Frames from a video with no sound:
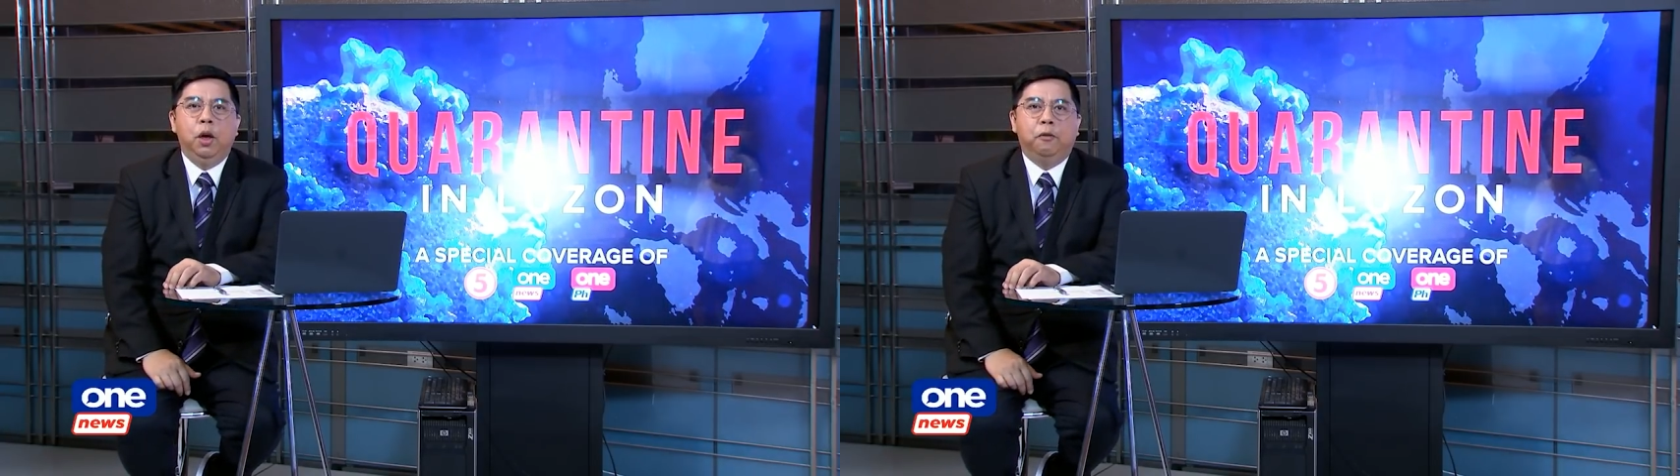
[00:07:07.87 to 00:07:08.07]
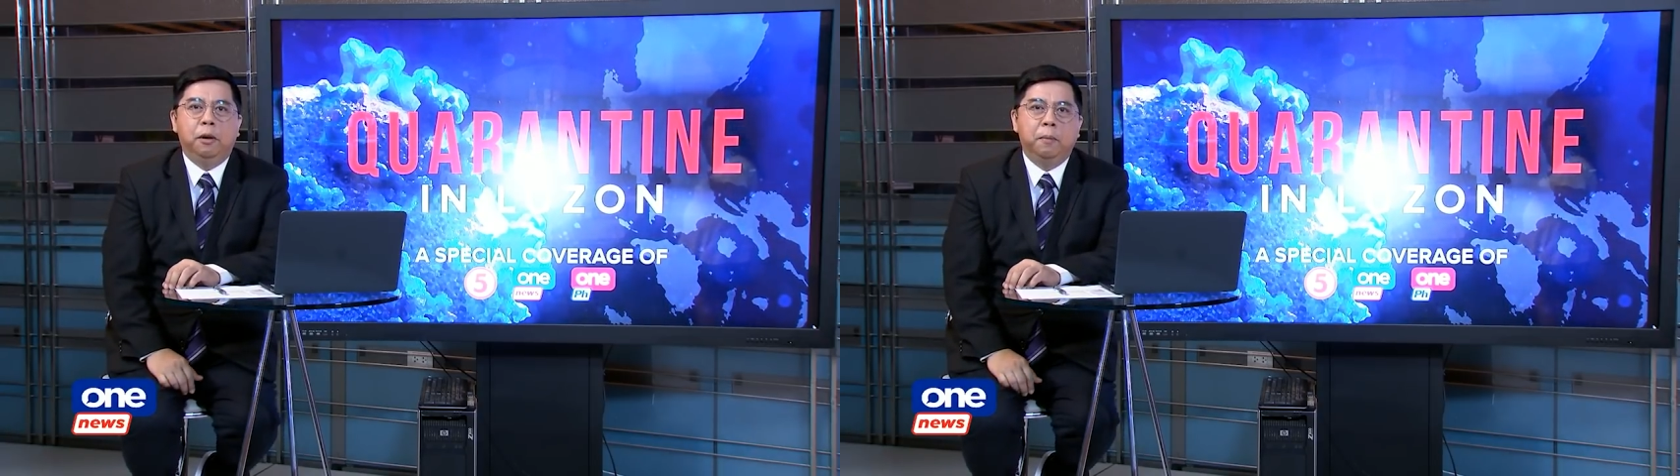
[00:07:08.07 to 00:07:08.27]

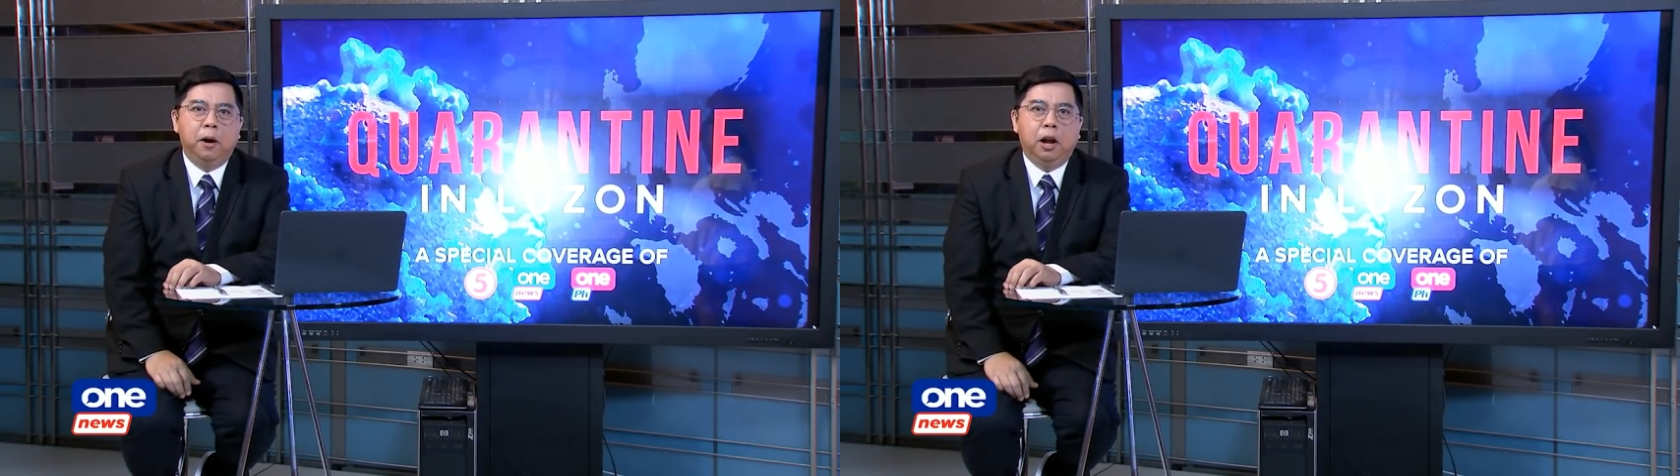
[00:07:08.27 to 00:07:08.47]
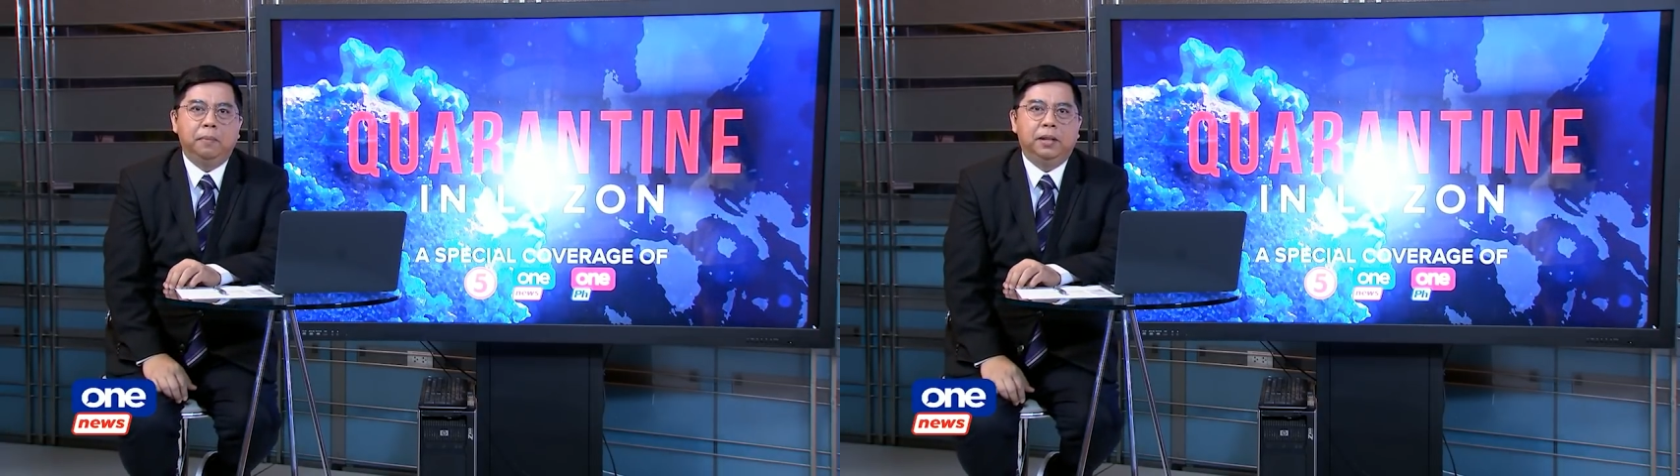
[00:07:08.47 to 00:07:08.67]
For more
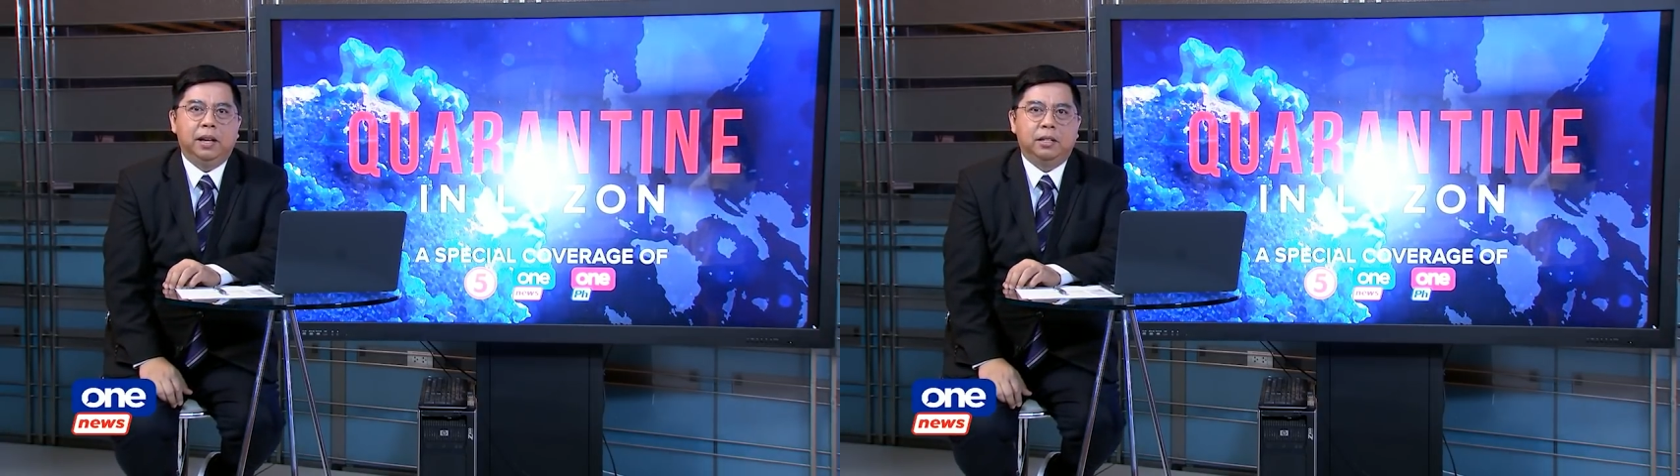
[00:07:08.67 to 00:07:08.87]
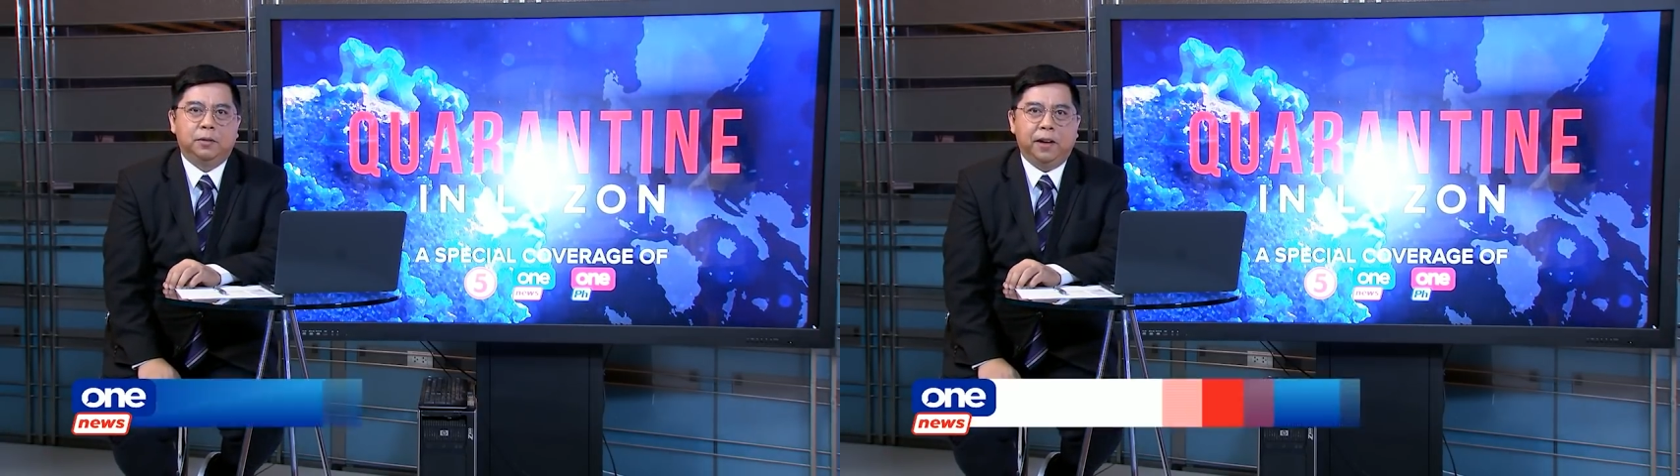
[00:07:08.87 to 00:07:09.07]

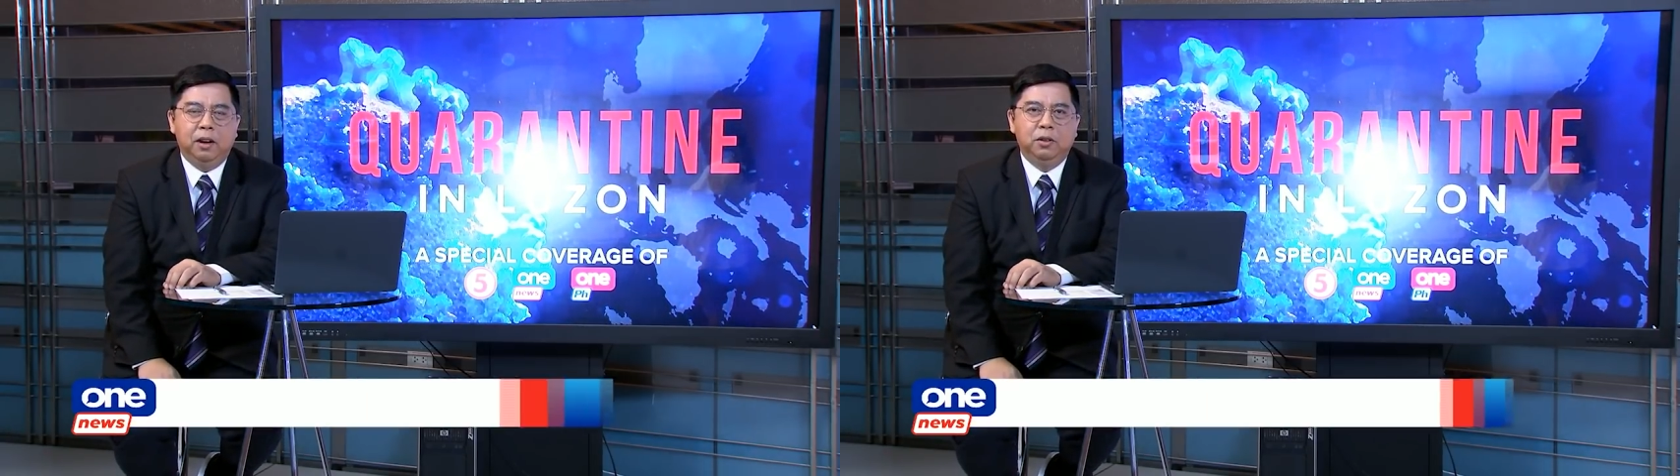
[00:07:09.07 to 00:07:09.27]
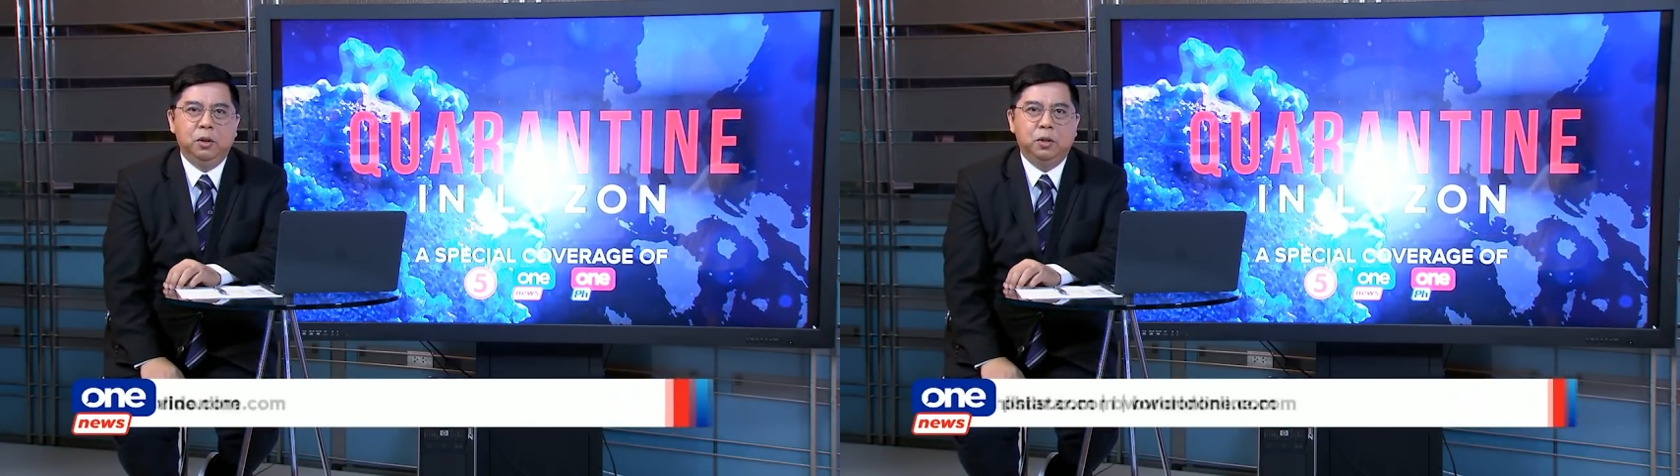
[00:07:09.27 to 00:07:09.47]
updates,
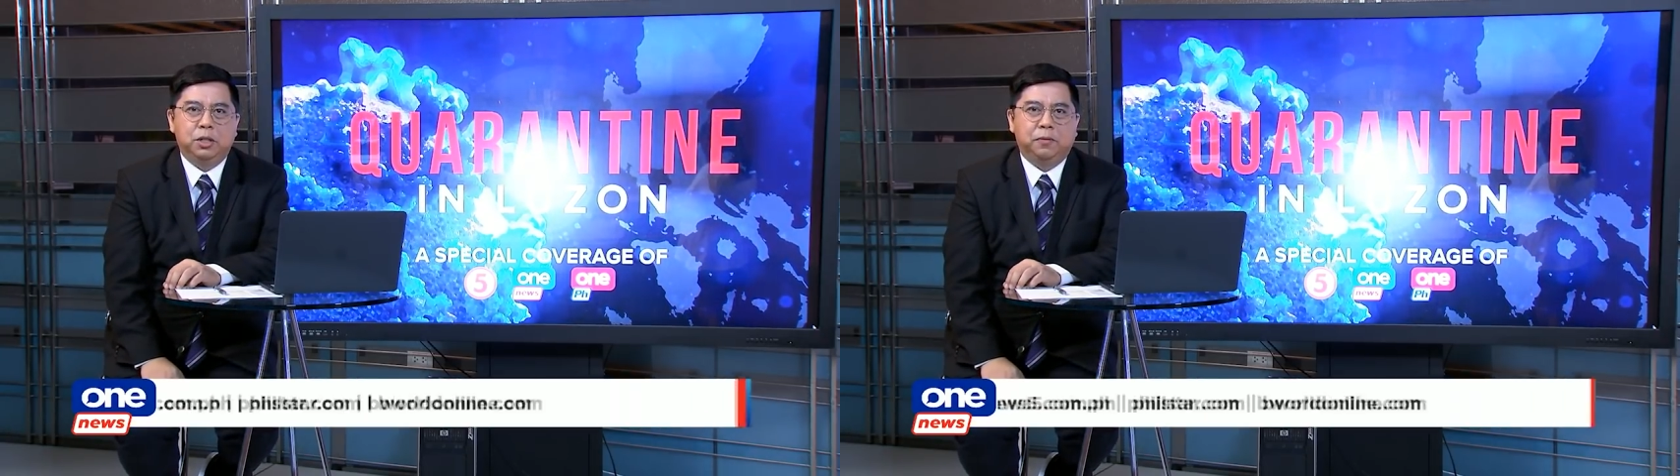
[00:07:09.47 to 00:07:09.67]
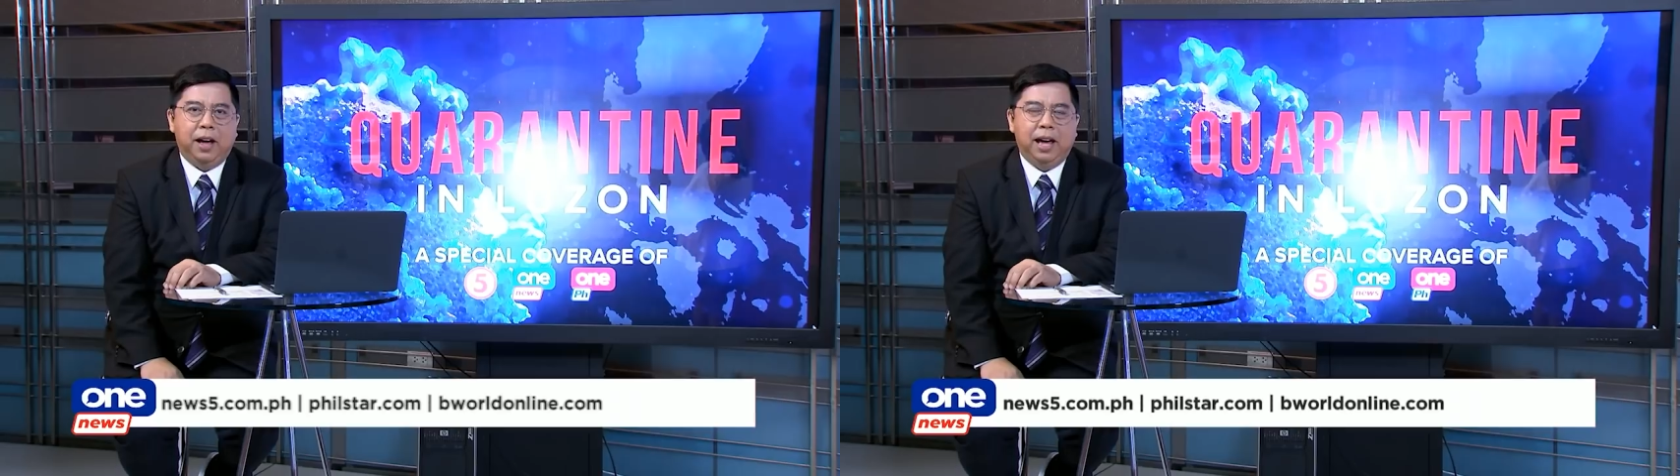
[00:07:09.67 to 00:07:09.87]
follow News
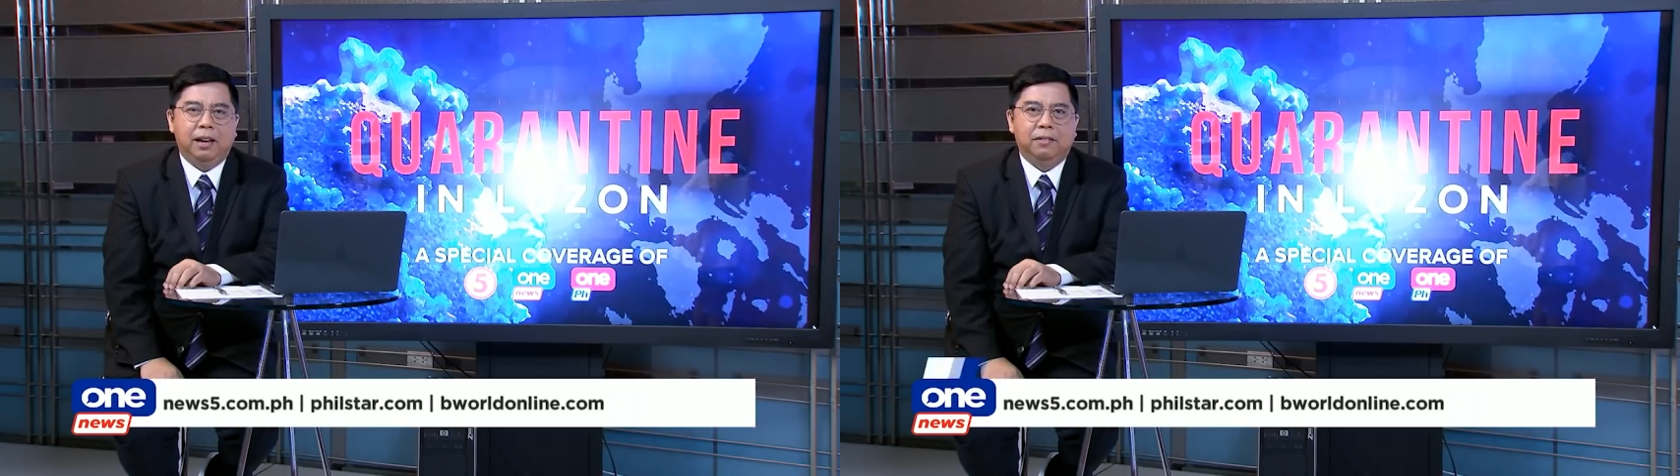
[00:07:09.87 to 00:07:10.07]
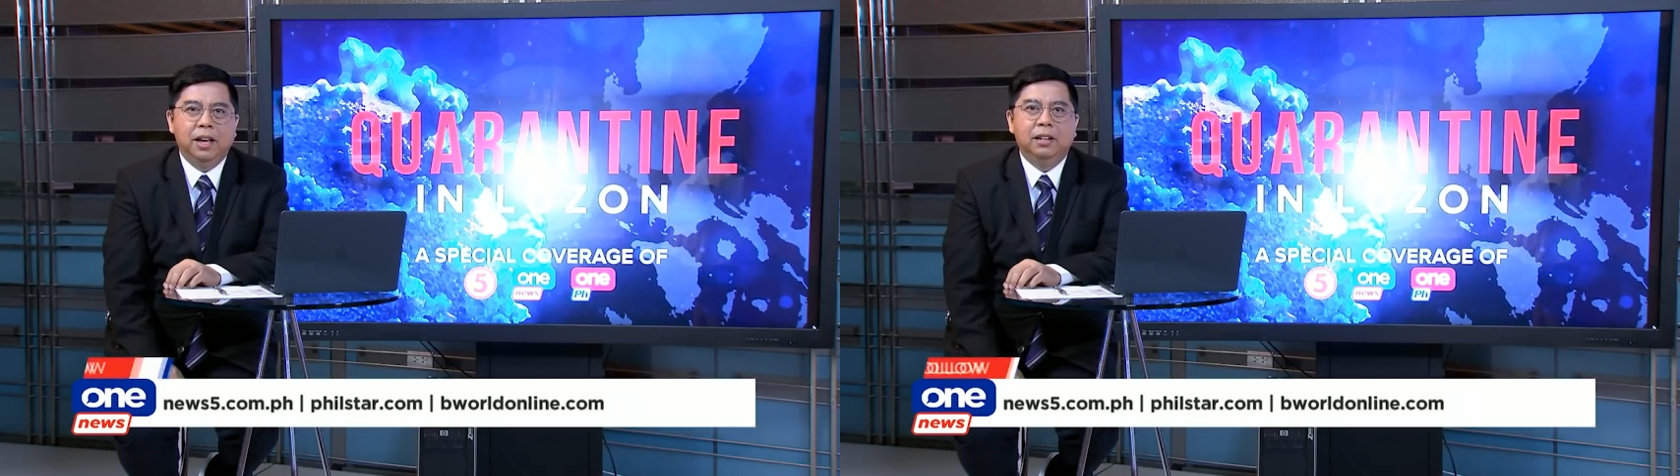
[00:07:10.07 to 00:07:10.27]
5,